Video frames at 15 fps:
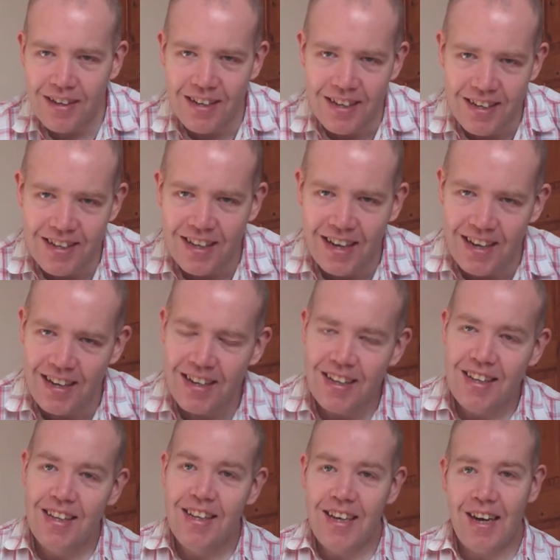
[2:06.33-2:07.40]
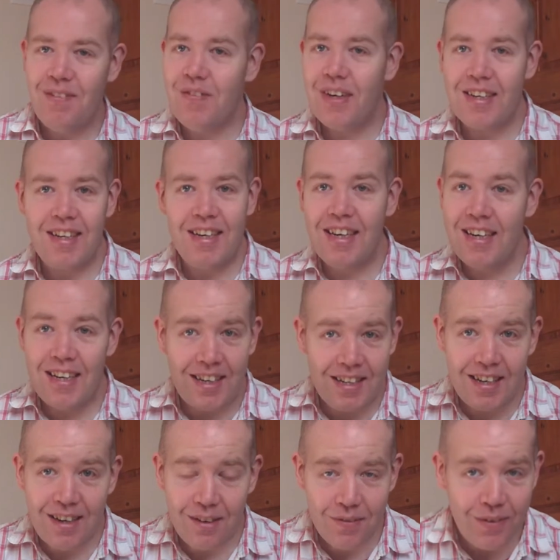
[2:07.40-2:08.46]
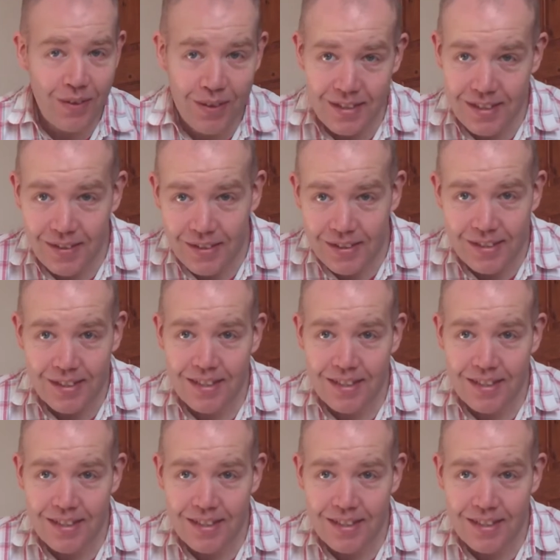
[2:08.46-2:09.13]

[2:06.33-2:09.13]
I'm not gonna, I can't afford to,